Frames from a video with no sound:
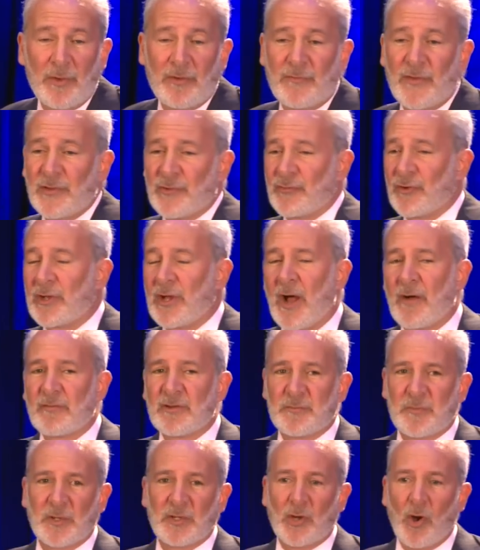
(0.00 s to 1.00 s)
We've, this
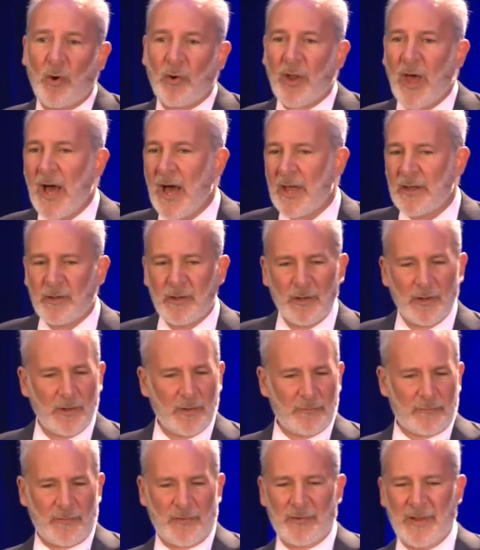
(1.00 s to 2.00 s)
recovery has been going on
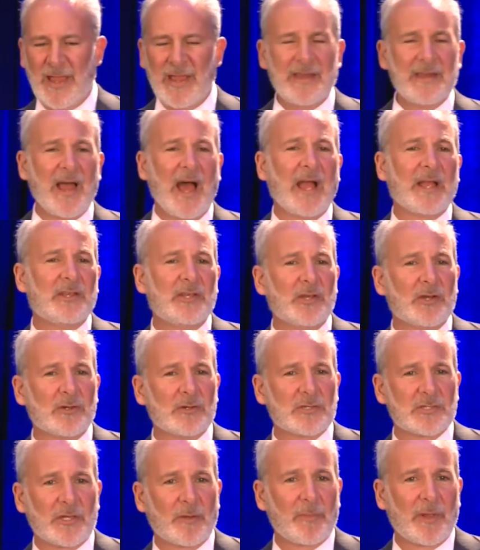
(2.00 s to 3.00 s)
for eight, nine
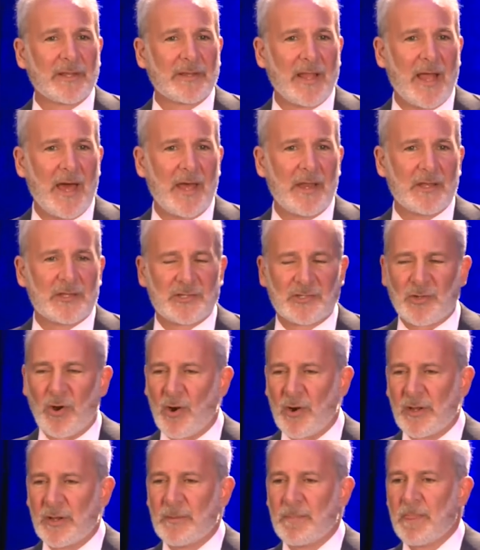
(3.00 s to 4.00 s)
years, something like that. It
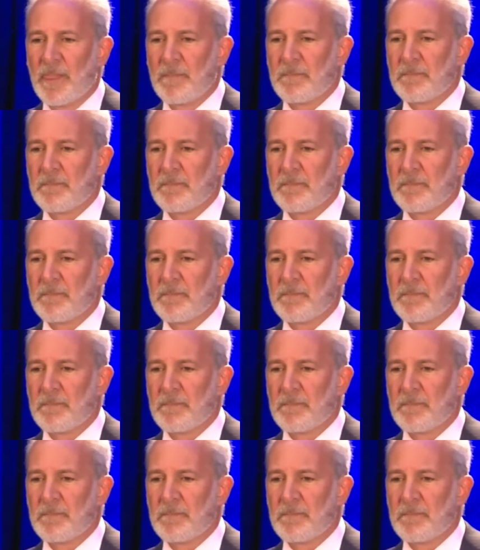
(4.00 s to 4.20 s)
started